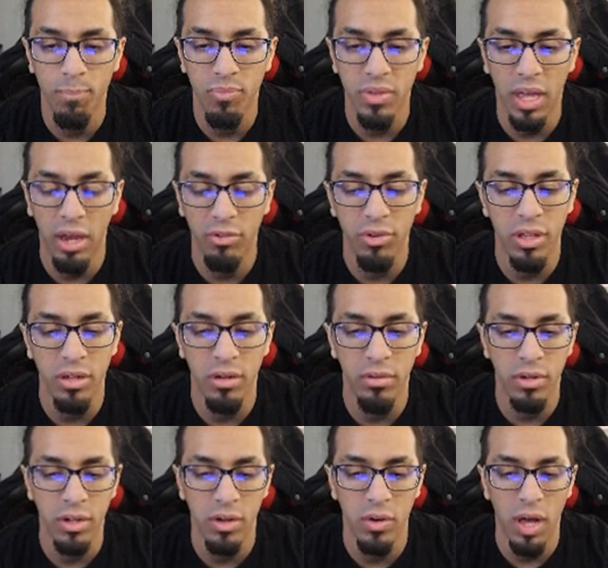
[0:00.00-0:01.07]
I really don't
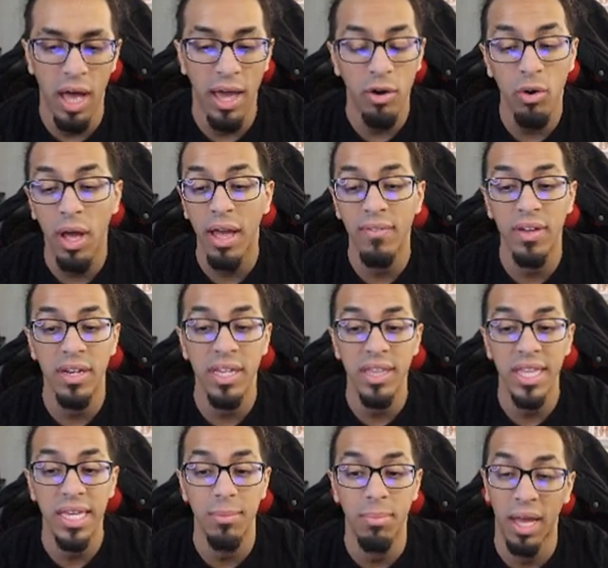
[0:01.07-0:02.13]
know. I don't have
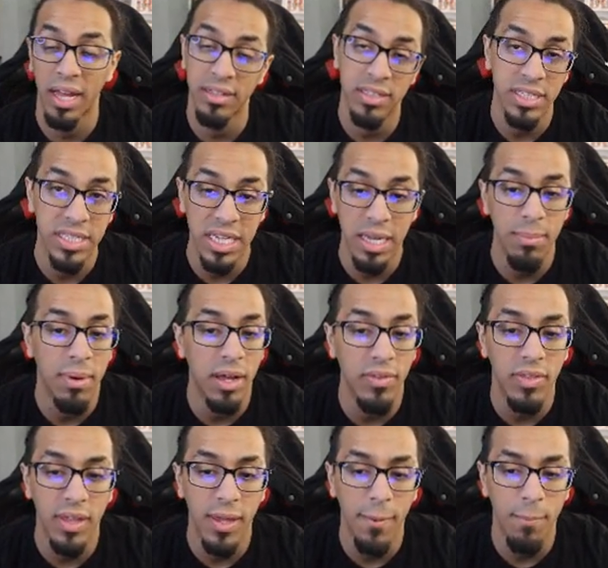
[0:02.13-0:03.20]
anything bad to say about
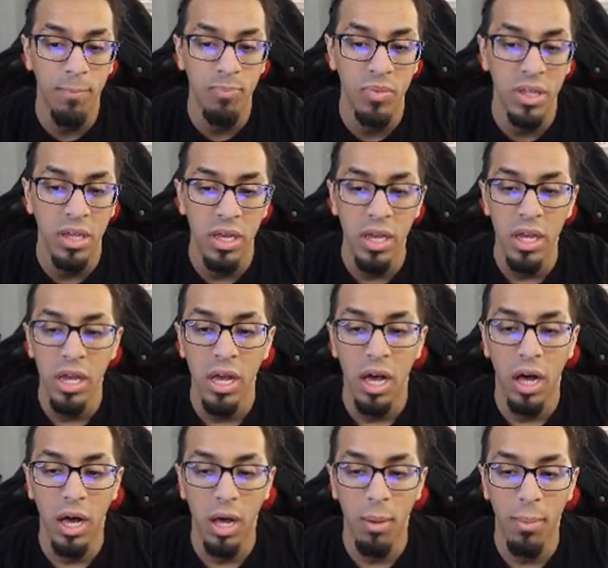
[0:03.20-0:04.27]
them.
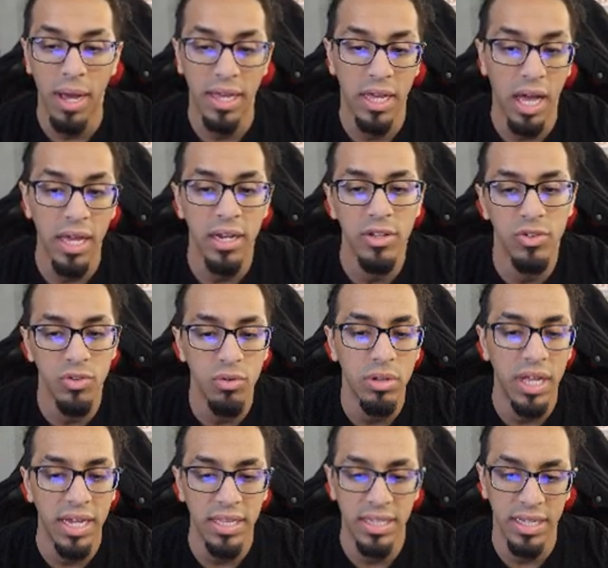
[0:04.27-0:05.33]
I kind of do
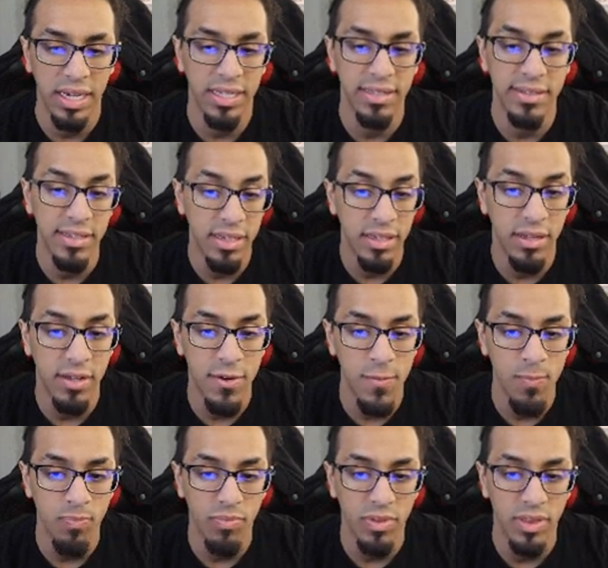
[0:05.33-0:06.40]
like the idea
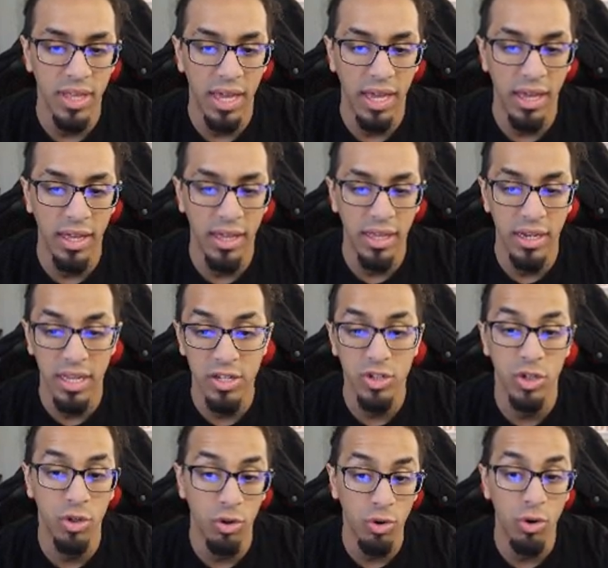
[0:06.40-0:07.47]
that it is a
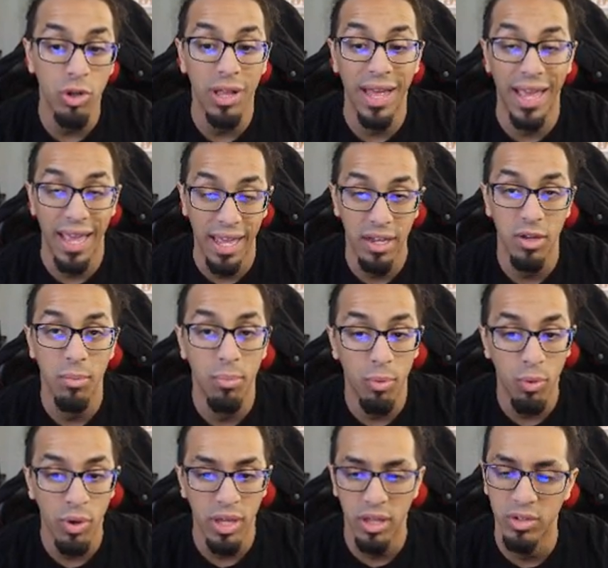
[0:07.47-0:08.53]
girl and a
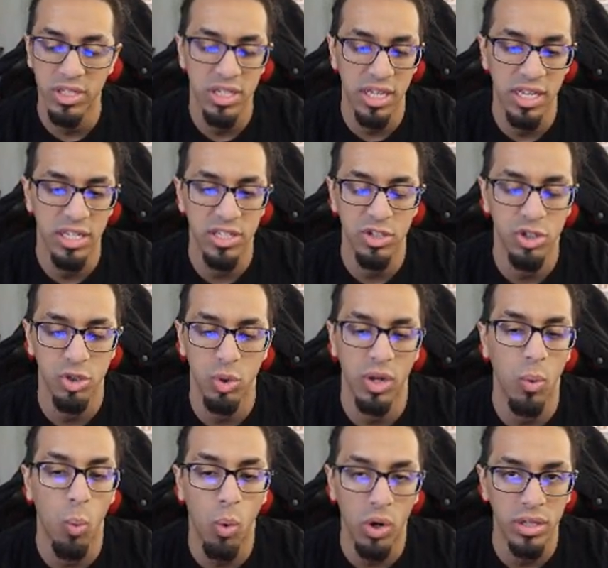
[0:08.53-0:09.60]
boy. It isn't just like
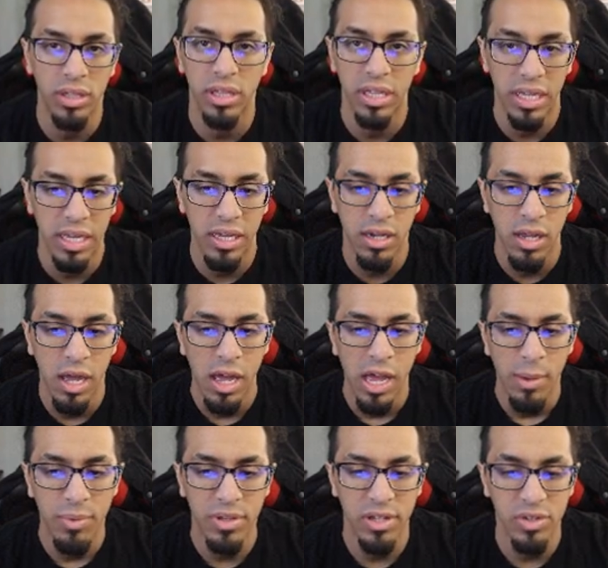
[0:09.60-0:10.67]
one lead,
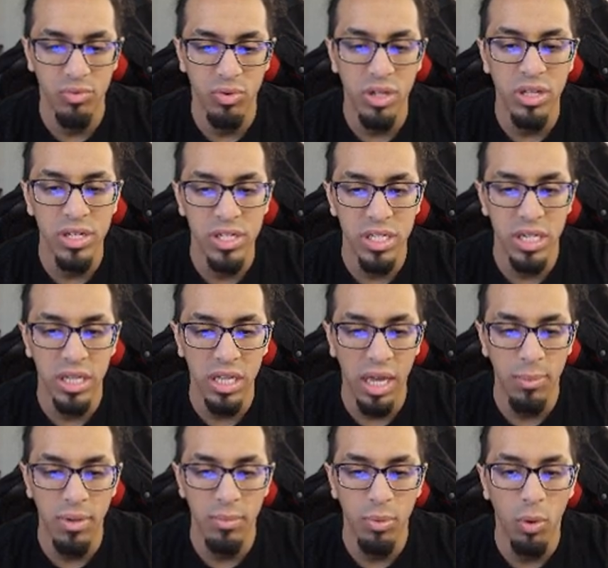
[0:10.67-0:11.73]
because realistically, I
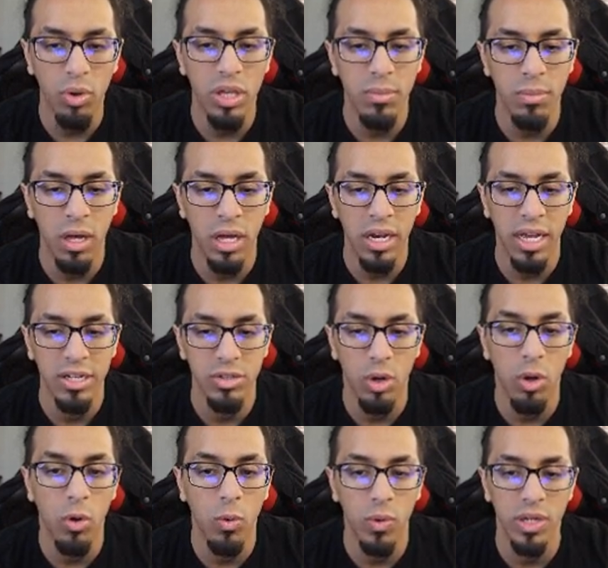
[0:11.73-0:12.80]
mean, Pokemon has
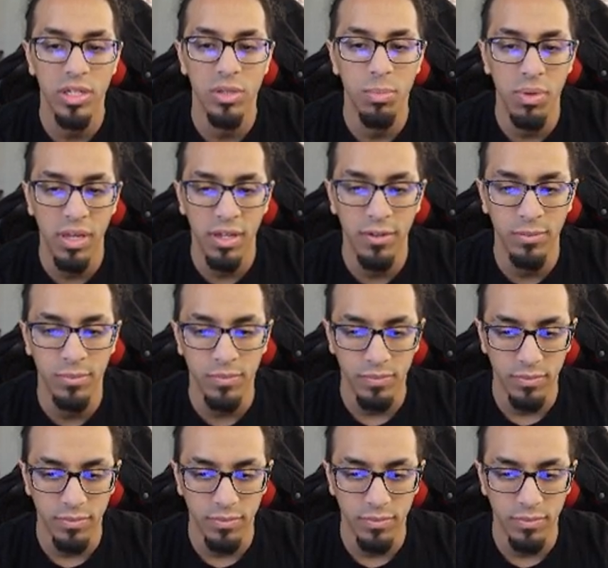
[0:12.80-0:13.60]
always been